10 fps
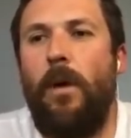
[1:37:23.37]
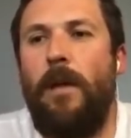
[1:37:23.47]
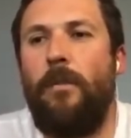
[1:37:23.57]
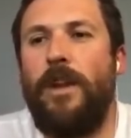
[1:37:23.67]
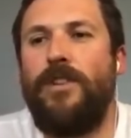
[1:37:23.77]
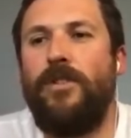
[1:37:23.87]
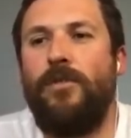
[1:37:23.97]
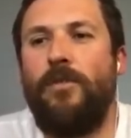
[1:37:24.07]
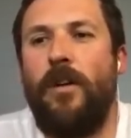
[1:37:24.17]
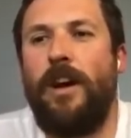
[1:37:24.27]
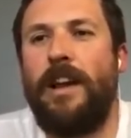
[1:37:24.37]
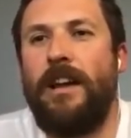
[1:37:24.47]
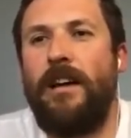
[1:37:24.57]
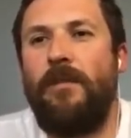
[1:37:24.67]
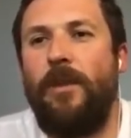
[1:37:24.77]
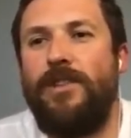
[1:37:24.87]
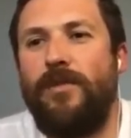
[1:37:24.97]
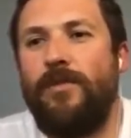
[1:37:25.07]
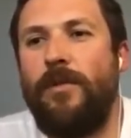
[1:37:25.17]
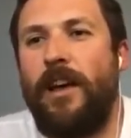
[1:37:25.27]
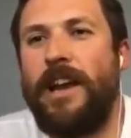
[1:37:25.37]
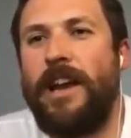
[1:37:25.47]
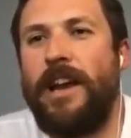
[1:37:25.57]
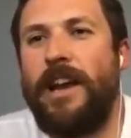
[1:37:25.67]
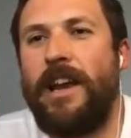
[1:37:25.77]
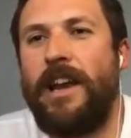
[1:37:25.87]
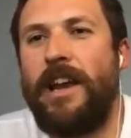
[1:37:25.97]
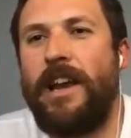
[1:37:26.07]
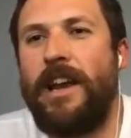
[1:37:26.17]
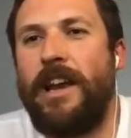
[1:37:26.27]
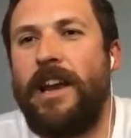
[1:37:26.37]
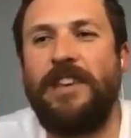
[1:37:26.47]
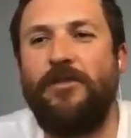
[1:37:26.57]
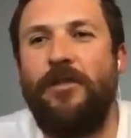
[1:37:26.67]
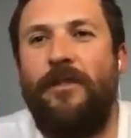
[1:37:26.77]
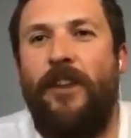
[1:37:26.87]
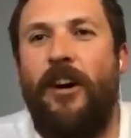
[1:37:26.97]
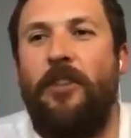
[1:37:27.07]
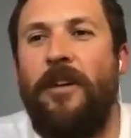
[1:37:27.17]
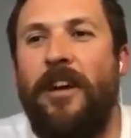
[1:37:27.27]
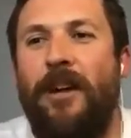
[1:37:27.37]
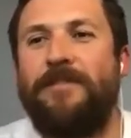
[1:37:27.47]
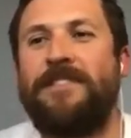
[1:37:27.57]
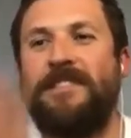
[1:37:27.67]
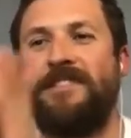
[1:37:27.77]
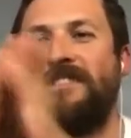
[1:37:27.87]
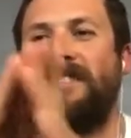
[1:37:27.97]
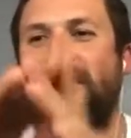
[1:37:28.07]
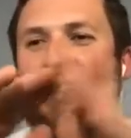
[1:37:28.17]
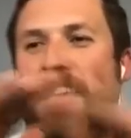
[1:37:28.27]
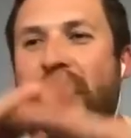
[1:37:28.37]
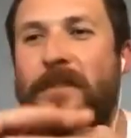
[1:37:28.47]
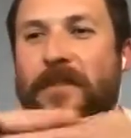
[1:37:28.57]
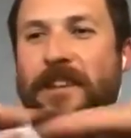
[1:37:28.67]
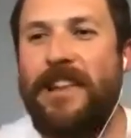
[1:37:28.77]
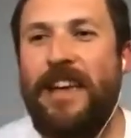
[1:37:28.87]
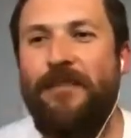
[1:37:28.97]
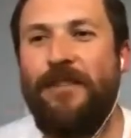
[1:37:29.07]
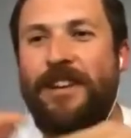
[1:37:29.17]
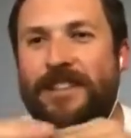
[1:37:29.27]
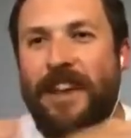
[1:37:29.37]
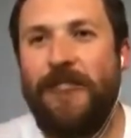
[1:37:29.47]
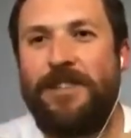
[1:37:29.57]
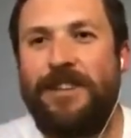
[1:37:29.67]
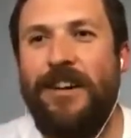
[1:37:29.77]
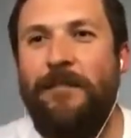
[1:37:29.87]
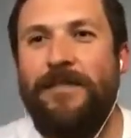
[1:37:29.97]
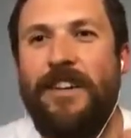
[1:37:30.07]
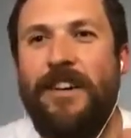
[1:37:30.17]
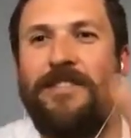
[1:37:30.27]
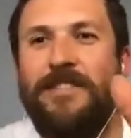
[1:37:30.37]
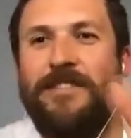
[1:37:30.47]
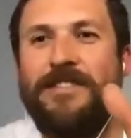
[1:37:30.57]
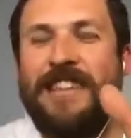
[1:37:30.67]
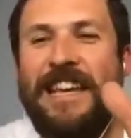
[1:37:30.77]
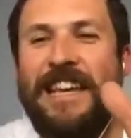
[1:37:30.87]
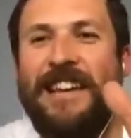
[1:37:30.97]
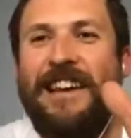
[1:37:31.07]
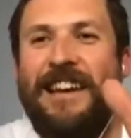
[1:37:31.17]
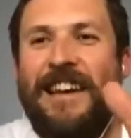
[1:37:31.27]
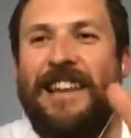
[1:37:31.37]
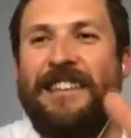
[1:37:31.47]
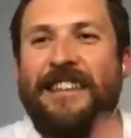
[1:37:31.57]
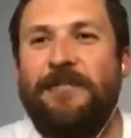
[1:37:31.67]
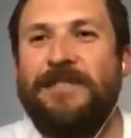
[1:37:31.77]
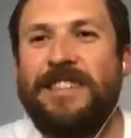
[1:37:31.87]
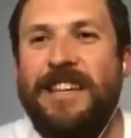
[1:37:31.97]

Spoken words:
And when you're writing, do you set your environment up so it's the same nearly every time? So do you sit in the same seat?